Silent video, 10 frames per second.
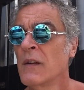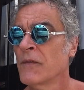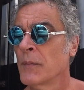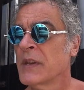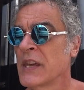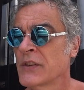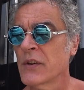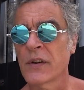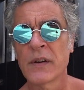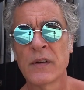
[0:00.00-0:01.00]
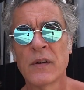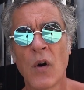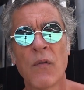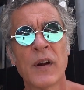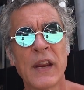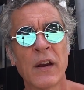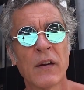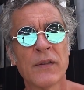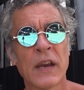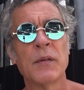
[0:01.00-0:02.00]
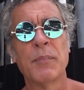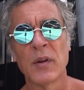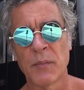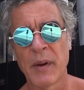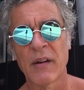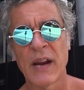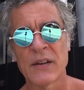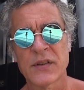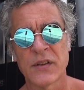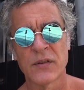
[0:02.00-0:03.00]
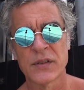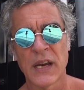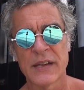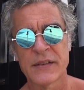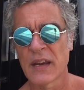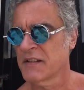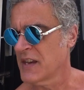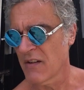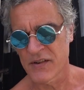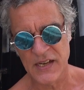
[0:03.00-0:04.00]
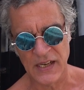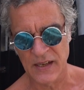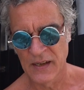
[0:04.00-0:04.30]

from Kinter over here that could build a better house than those guys, guaranteed.